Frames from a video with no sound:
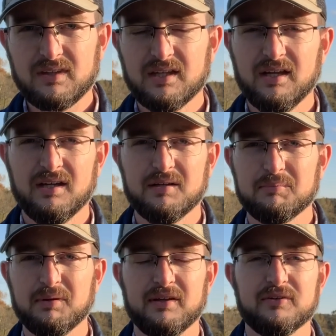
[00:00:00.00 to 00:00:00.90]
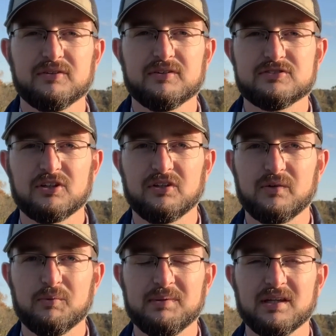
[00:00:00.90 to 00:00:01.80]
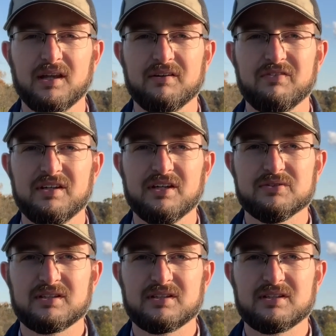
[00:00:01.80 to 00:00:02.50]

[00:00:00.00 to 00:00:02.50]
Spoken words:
But there certainly will be a lot of videos